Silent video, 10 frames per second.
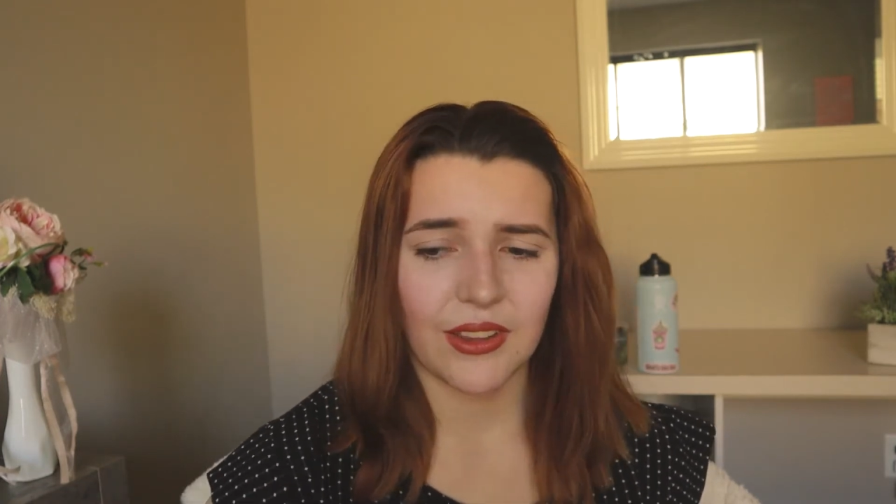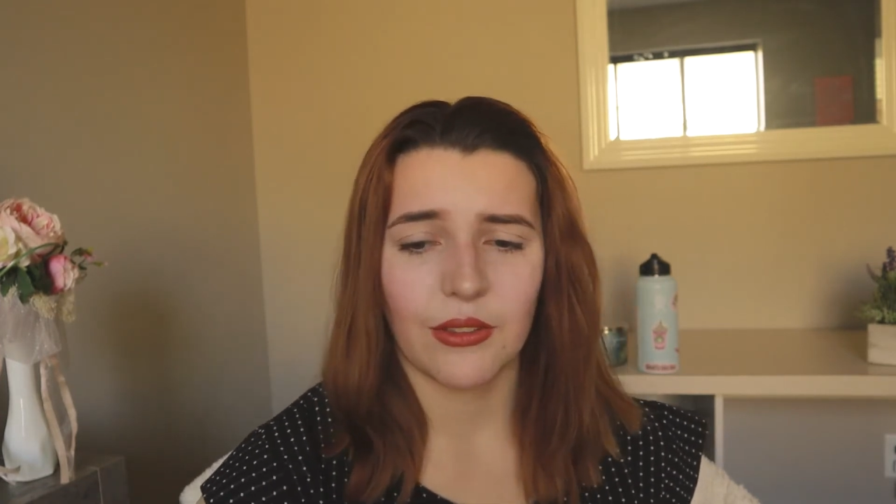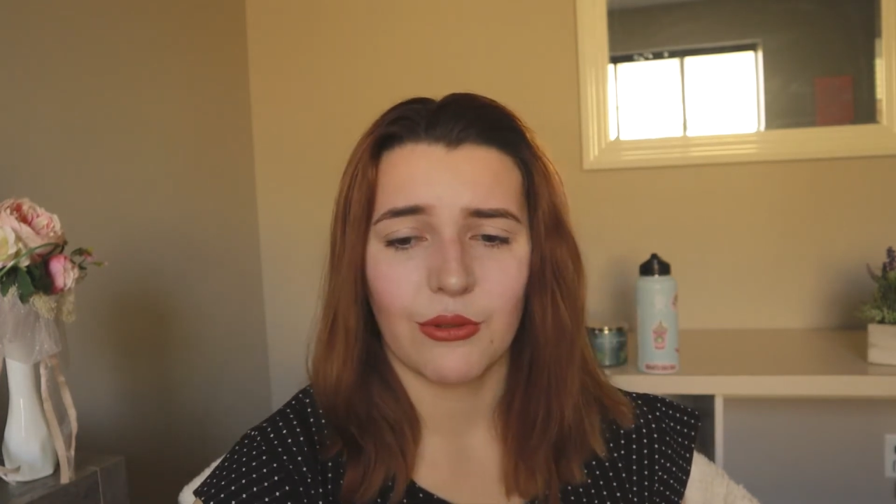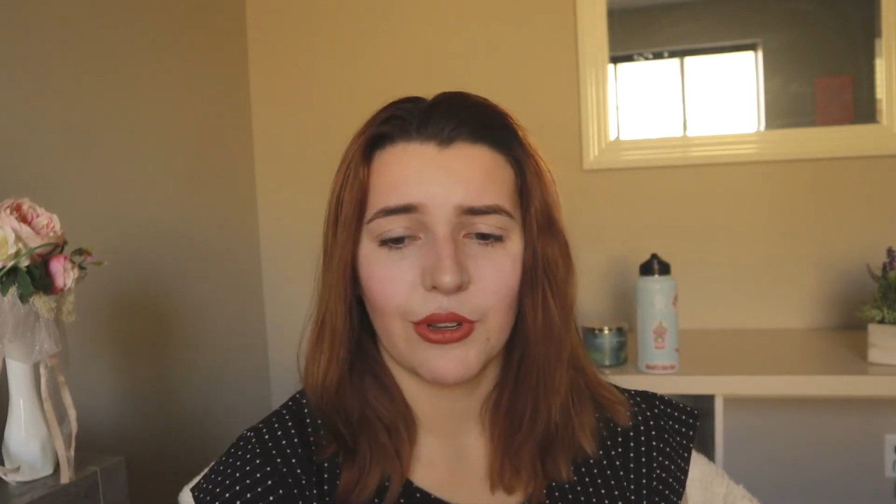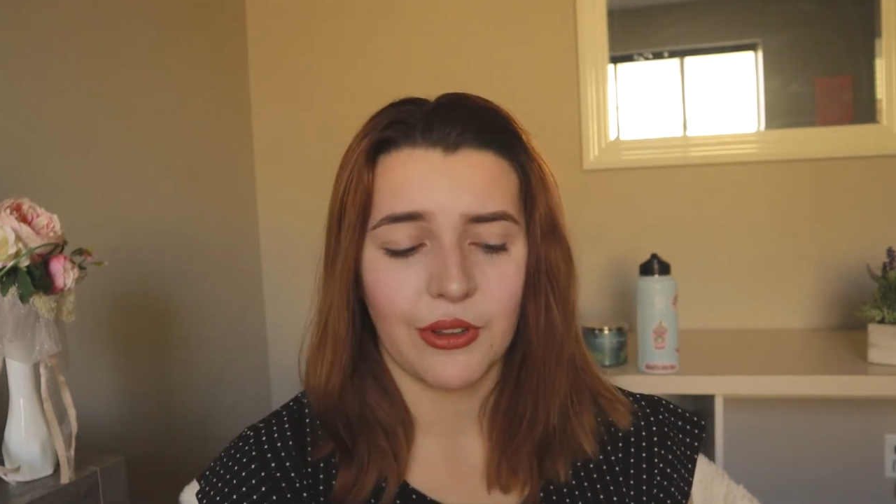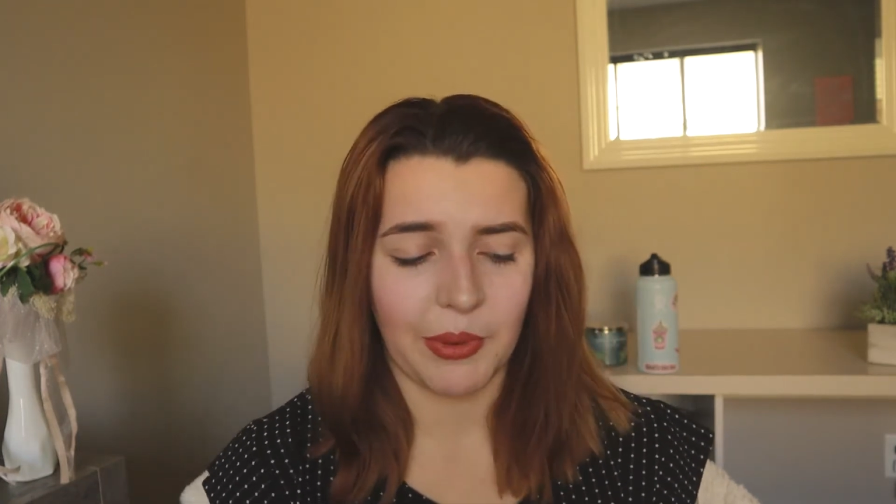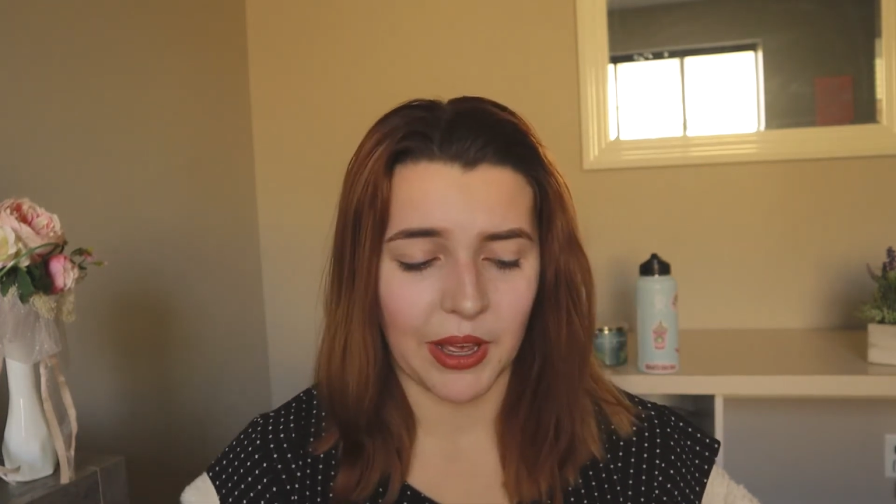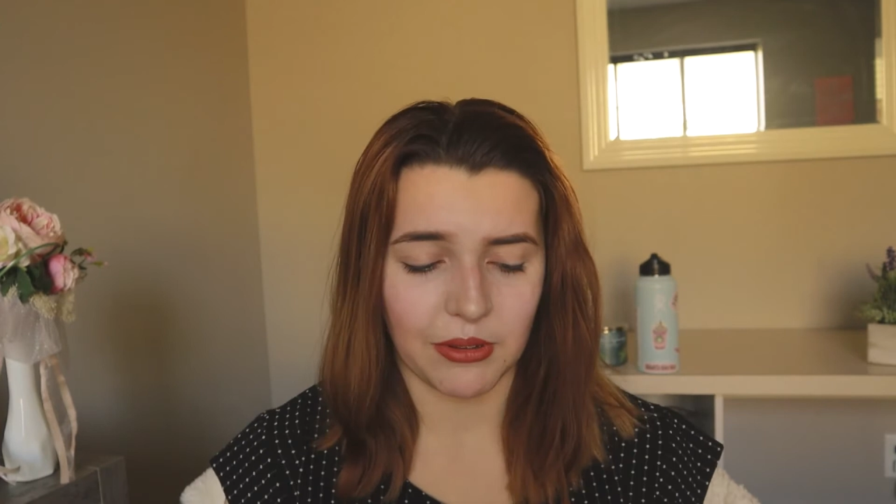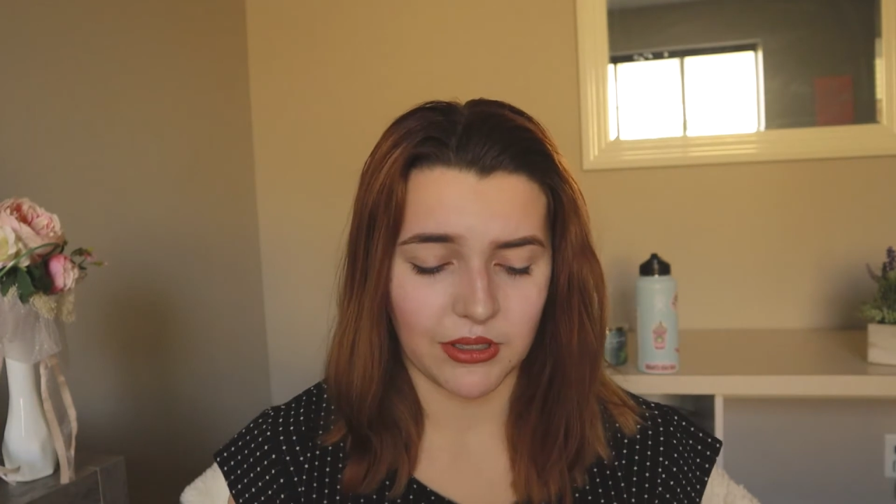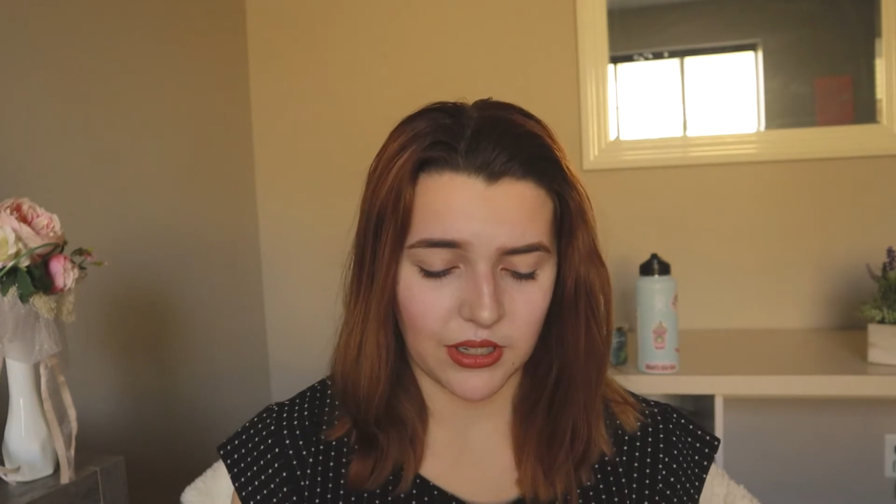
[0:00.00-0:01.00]
through the
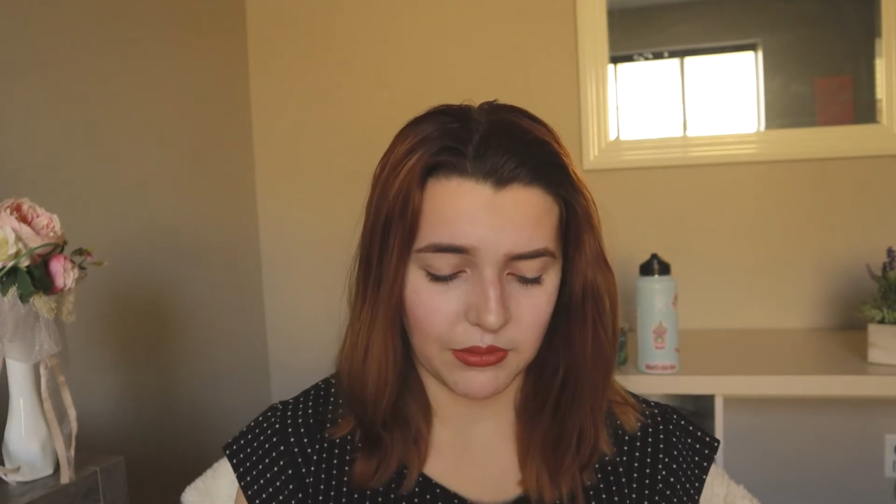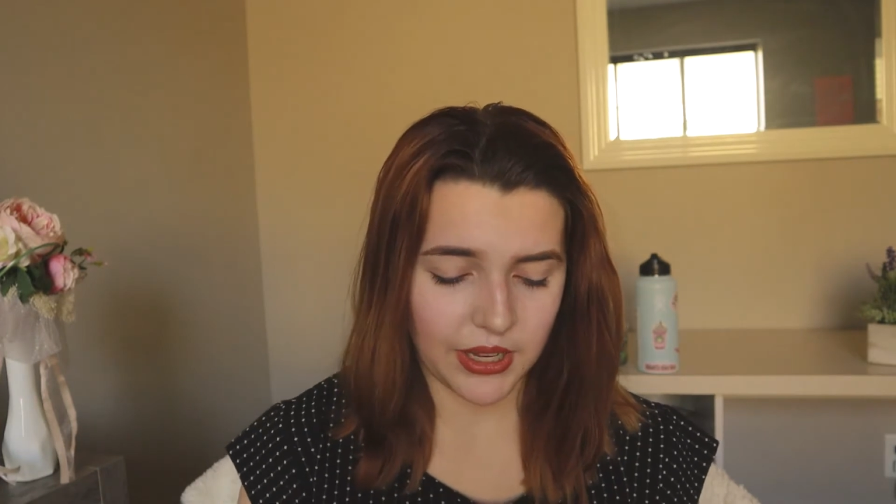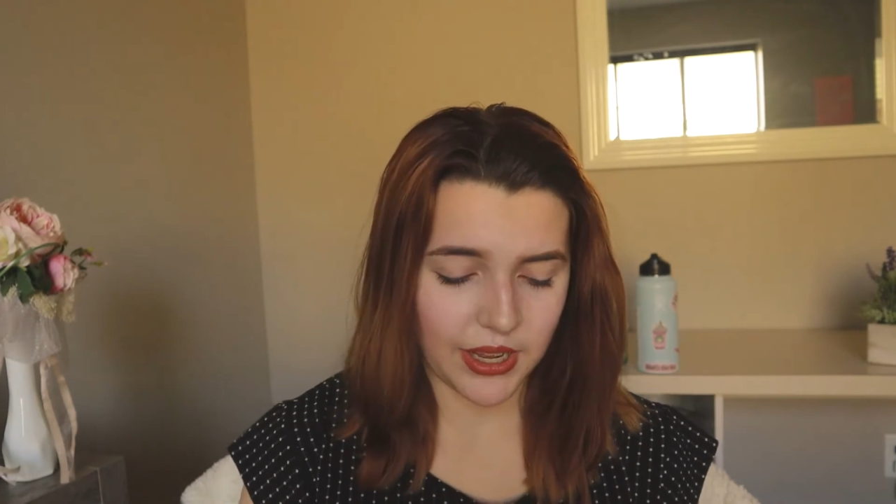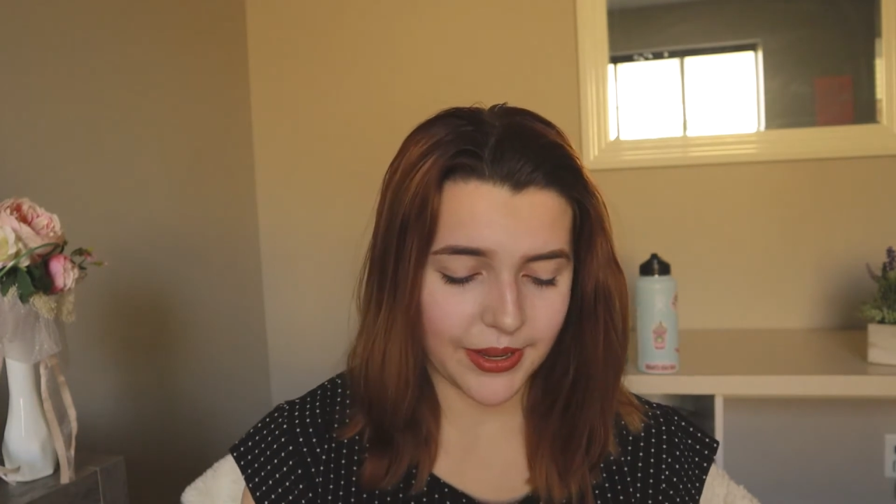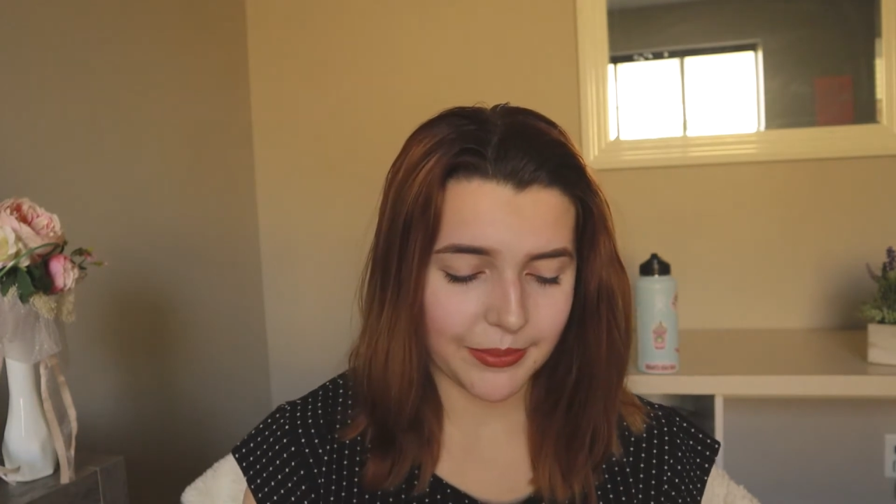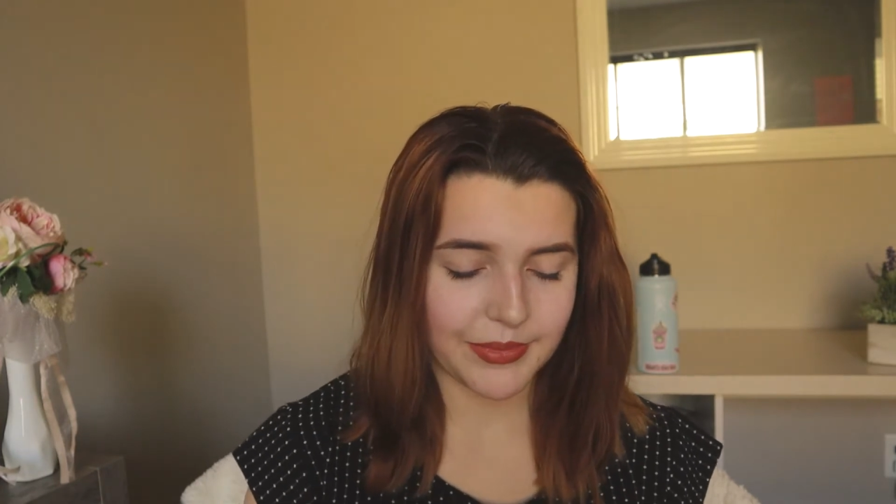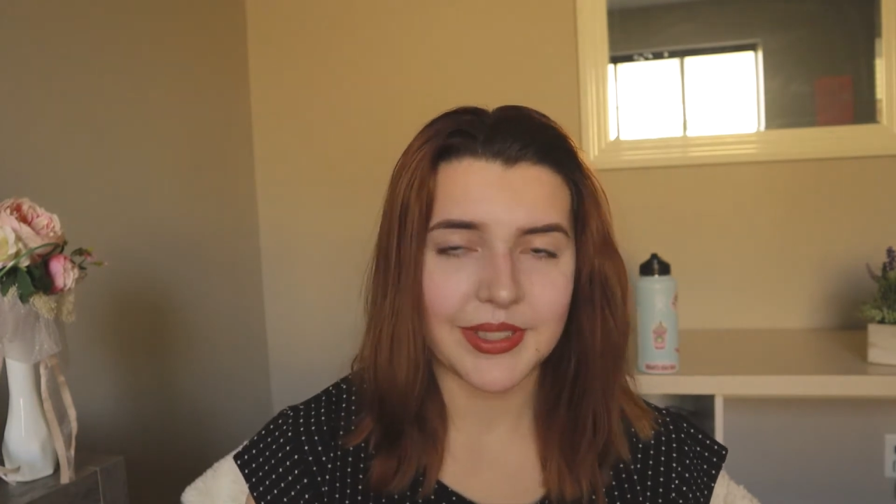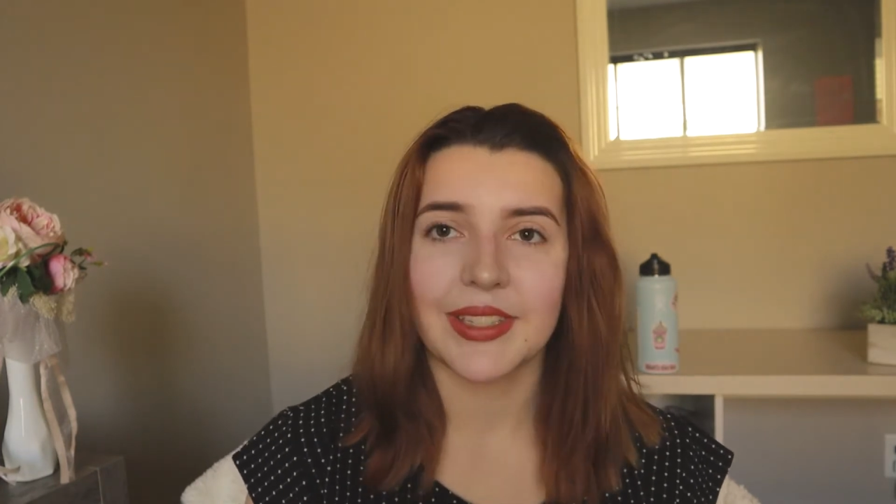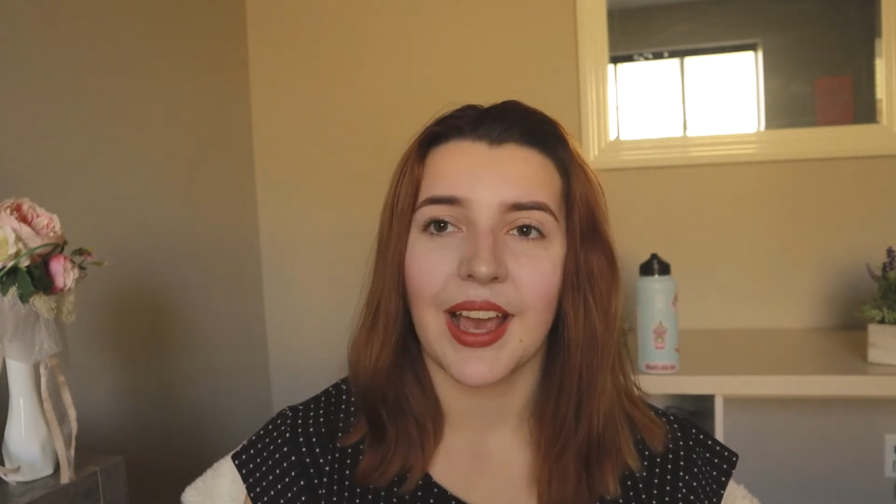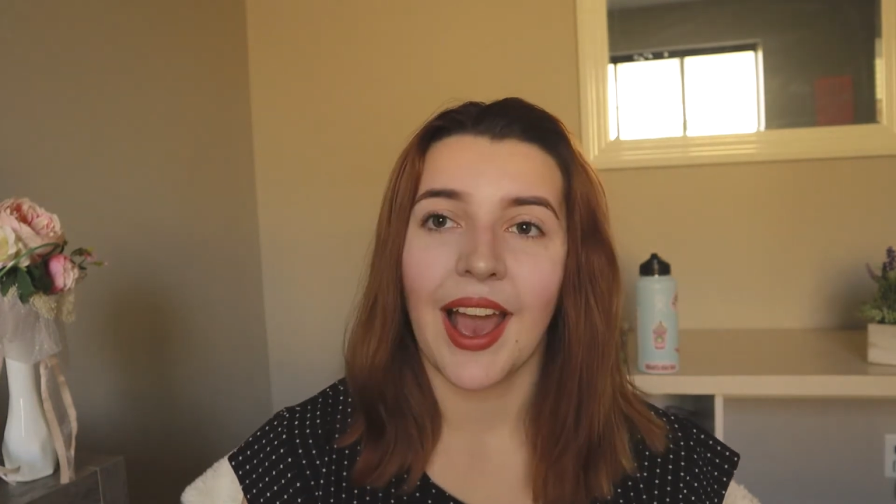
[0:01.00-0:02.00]
Bible,
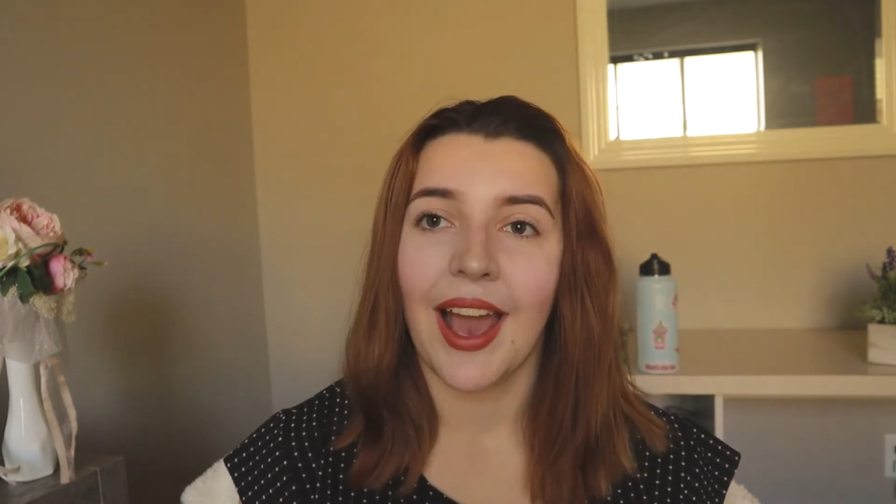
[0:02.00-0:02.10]
sometimes